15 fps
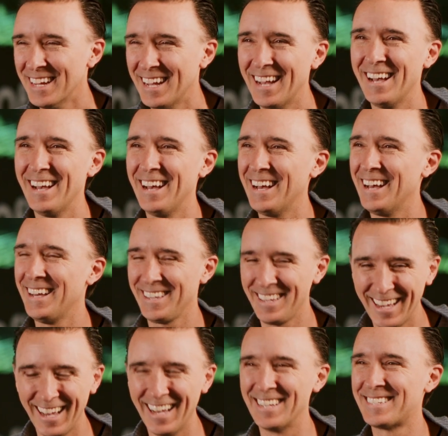
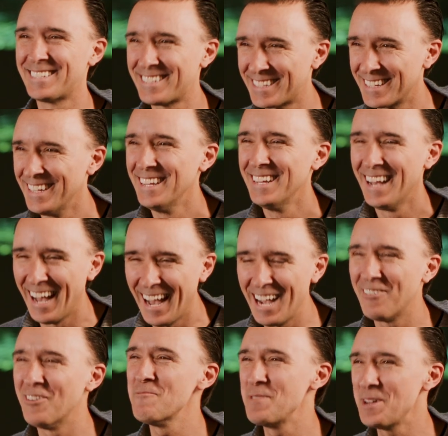Yes,
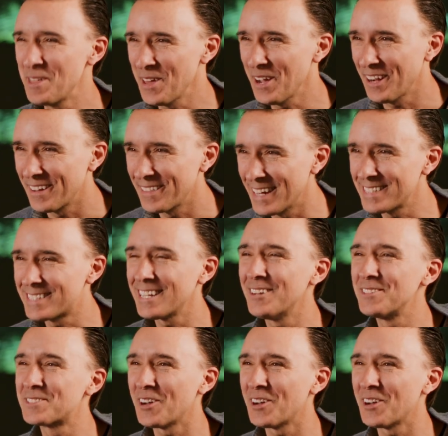I will be there. That sounds